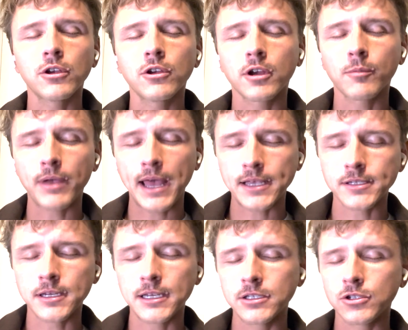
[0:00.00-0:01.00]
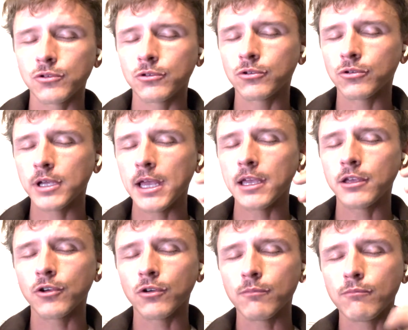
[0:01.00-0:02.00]
your capacity to create,
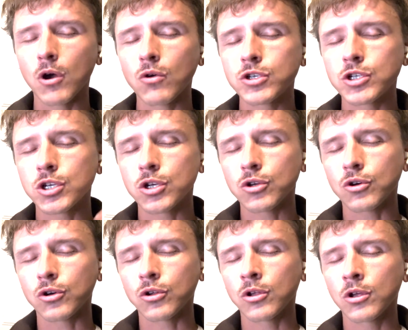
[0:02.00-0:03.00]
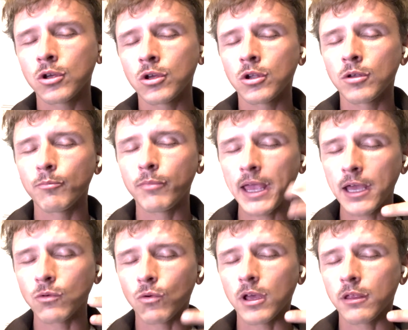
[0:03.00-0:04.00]
your emotional
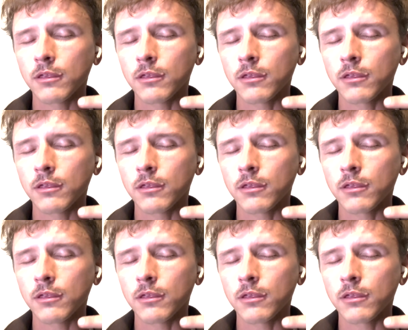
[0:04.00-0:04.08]
bandwidth.